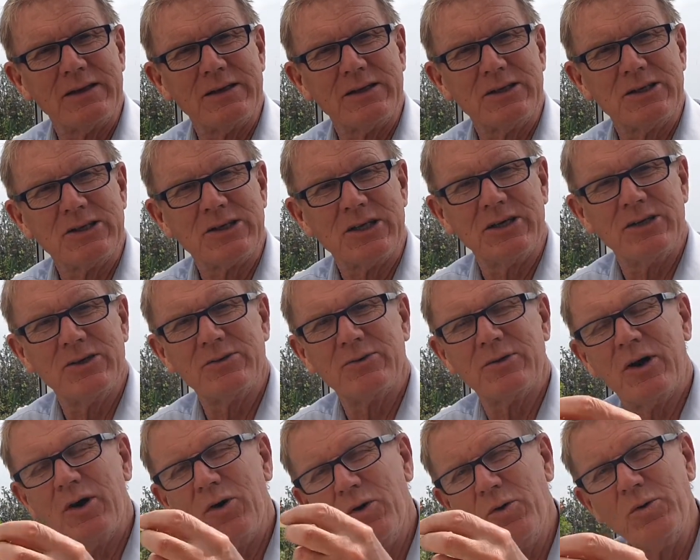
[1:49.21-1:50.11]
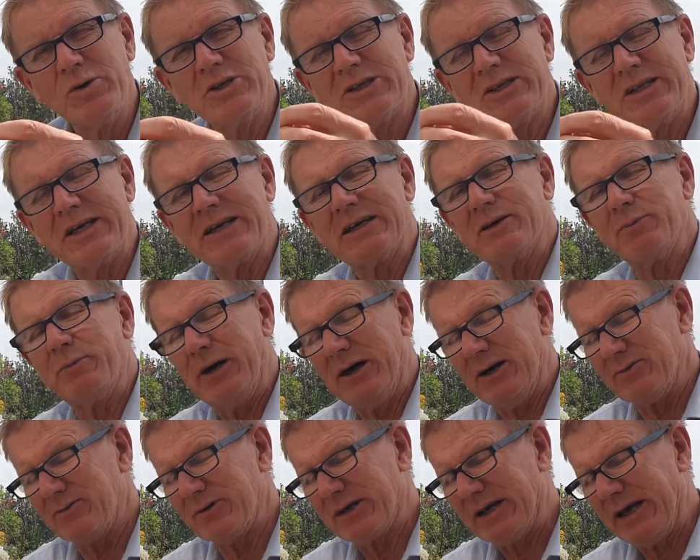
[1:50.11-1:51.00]
So always think
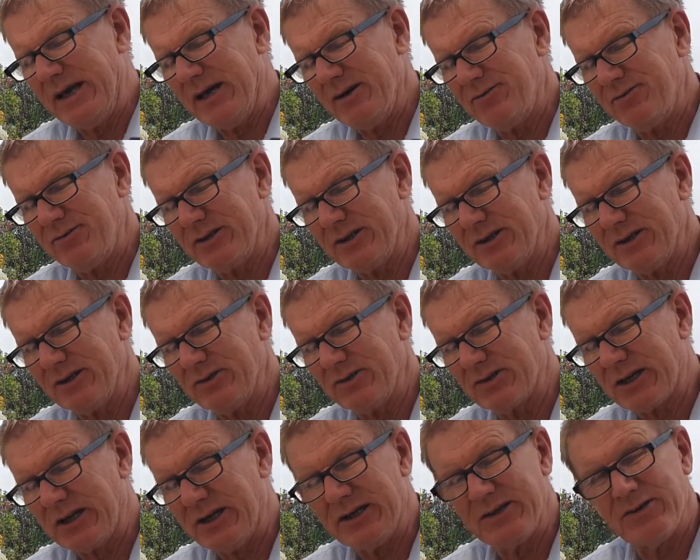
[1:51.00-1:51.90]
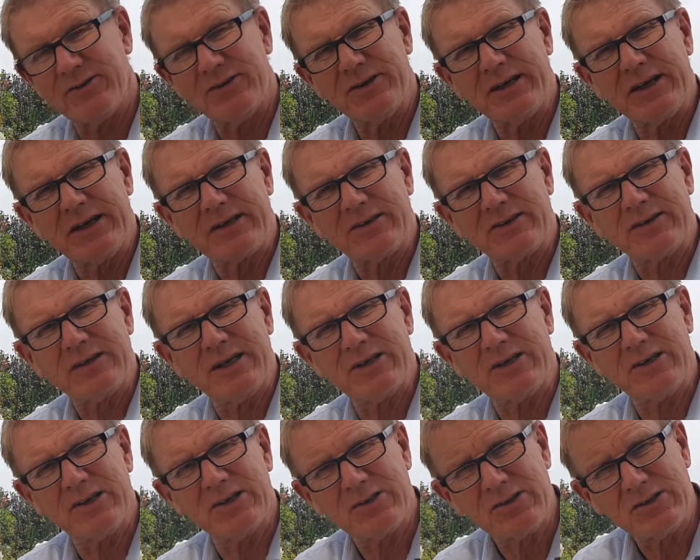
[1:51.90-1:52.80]
about carefully those kind of things,
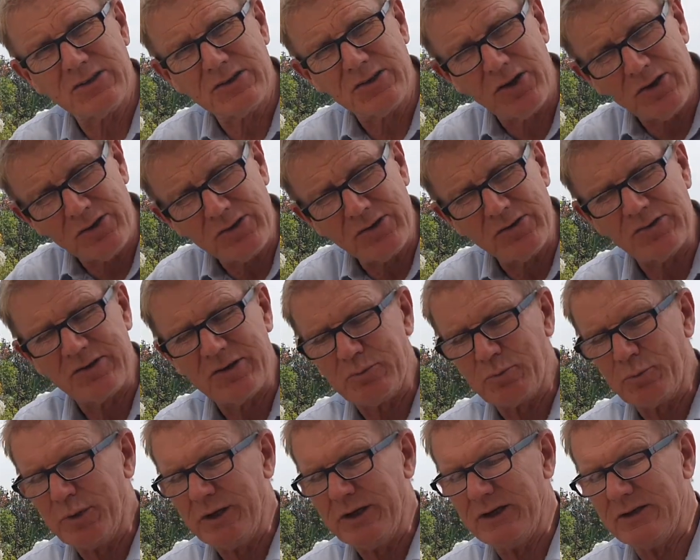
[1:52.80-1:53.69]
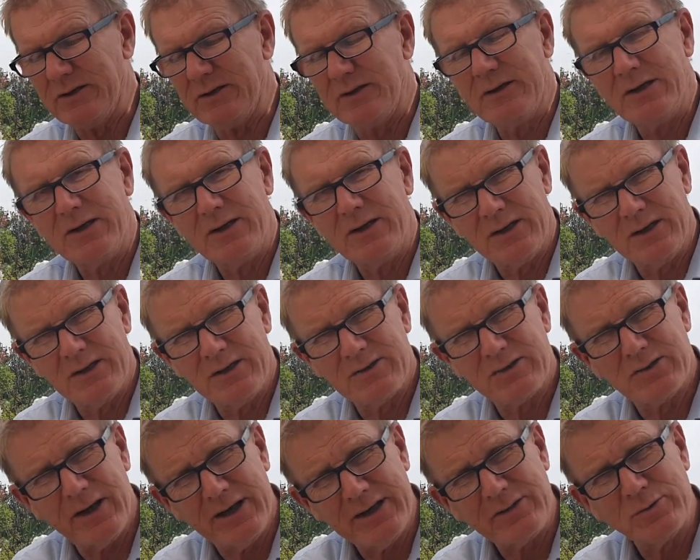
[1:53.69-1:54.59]
such as not using peat,
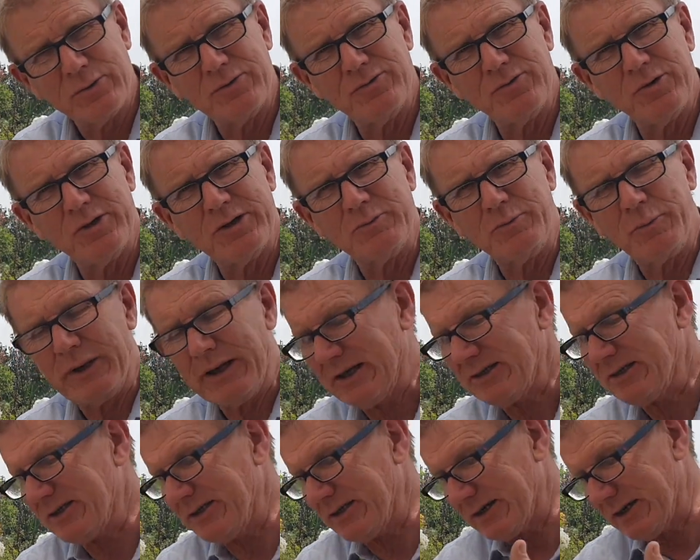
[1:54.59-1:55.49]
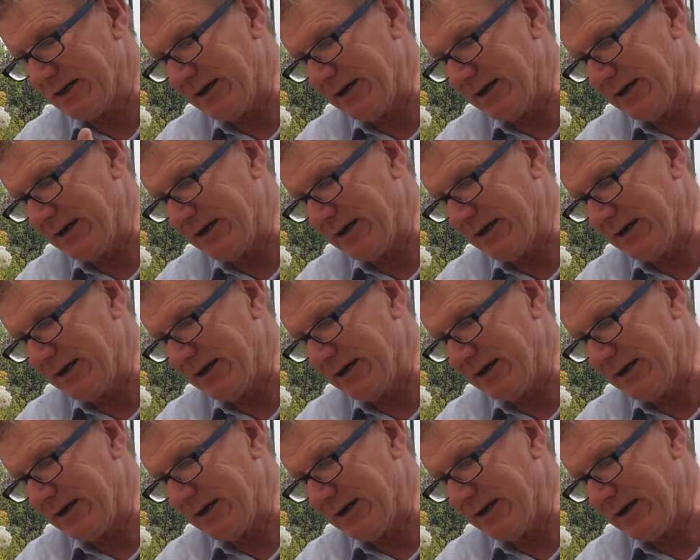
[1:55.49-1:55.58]
trying to avoid plastic.